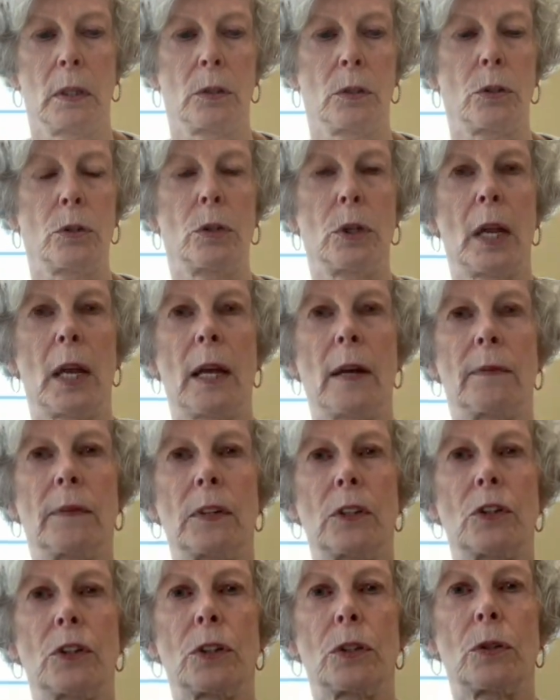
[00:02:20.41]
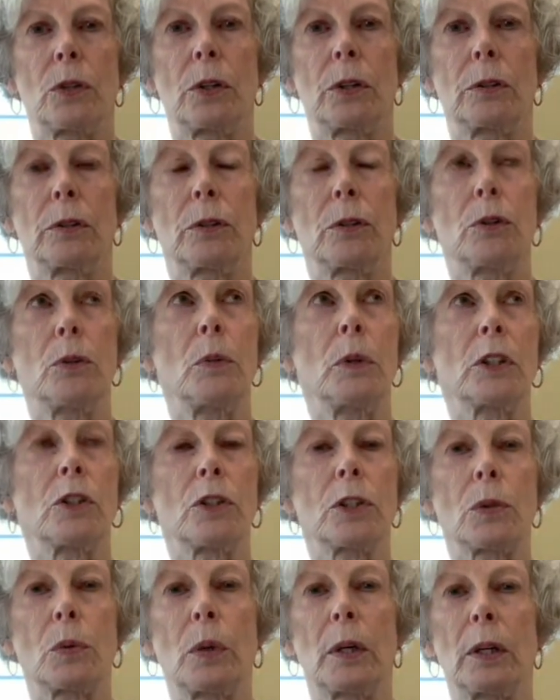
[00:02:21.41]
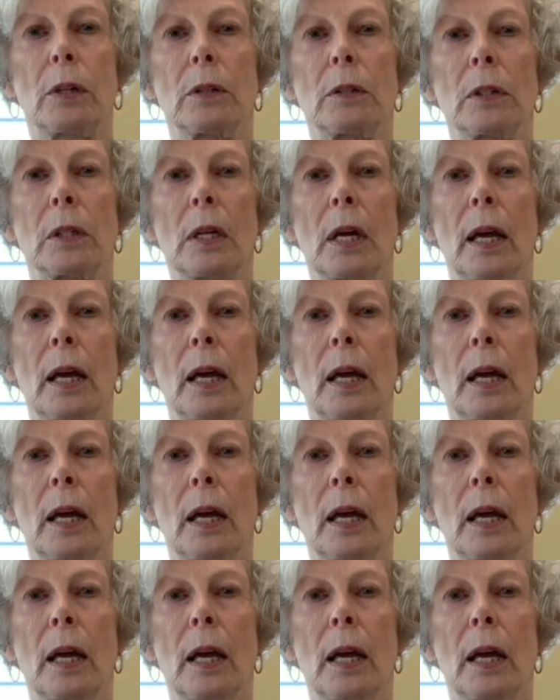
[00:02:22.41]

2.5 inch or 2 inch squares,